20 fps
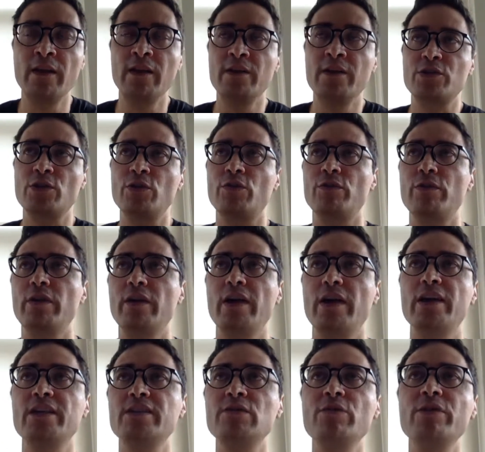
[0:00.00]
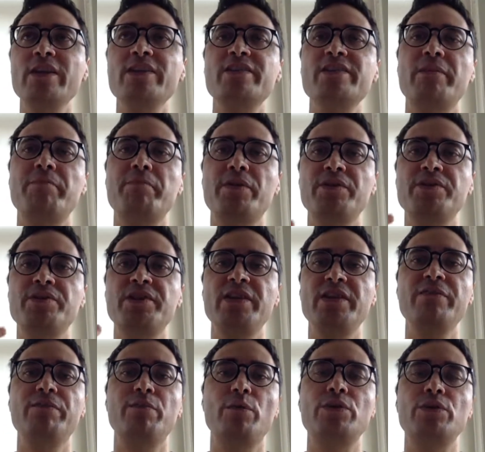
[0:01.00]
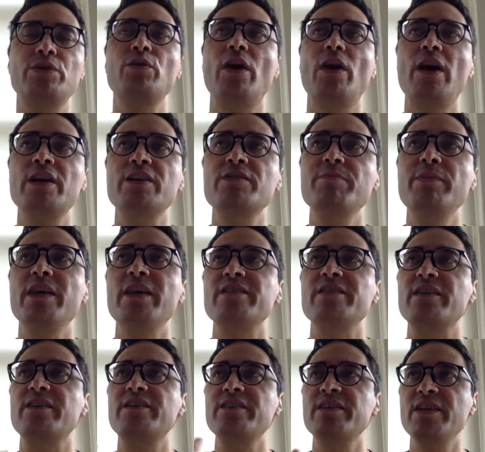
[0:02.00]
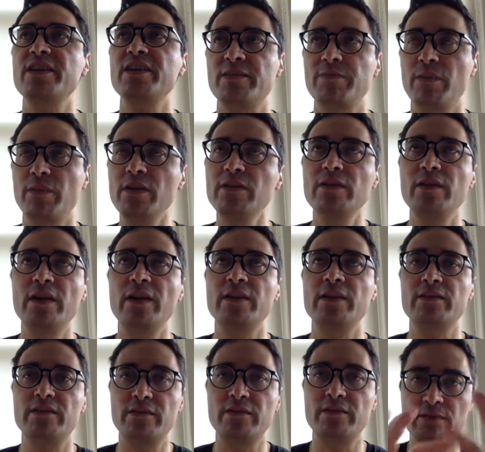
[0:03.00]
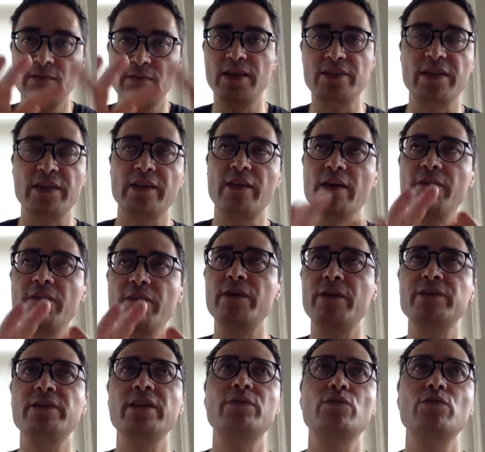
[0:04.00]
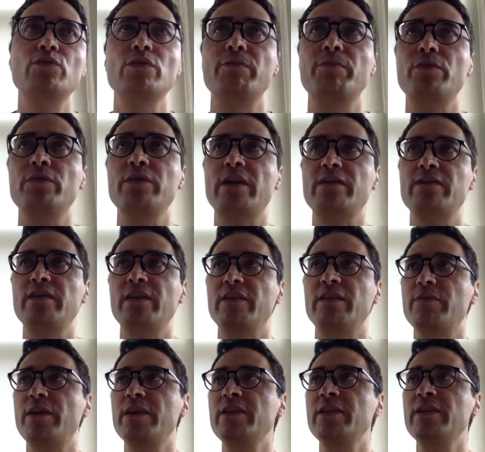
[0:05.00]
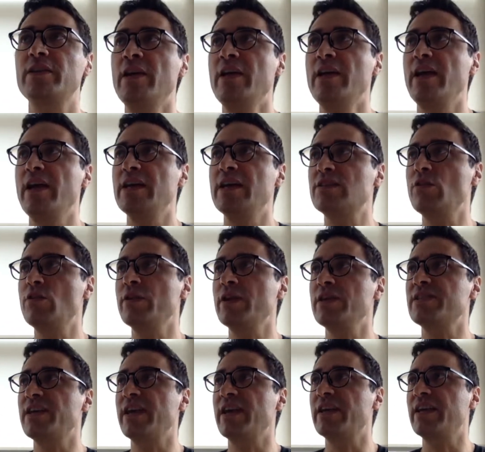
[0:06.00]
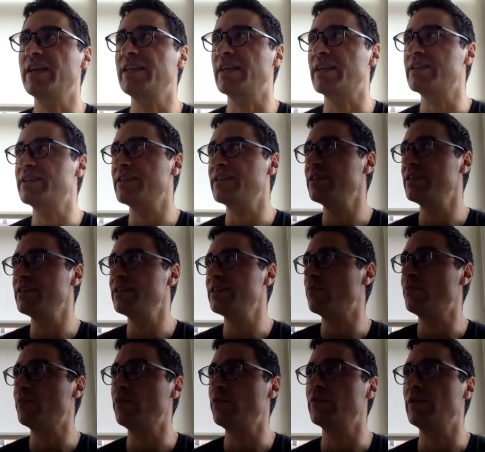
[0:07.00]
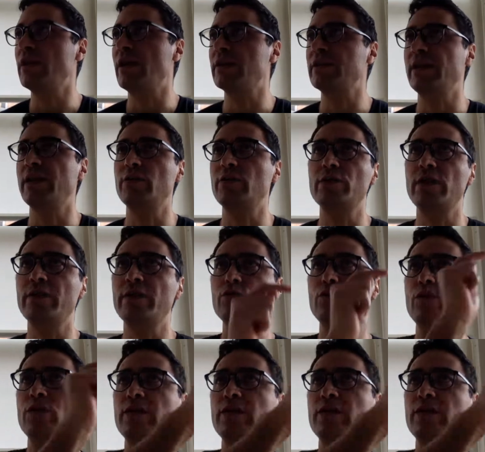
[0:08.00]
So as long as I perceive what you ask me as accessible and let's say convert that to the product thing, right? As long as I can access your product, I don't have to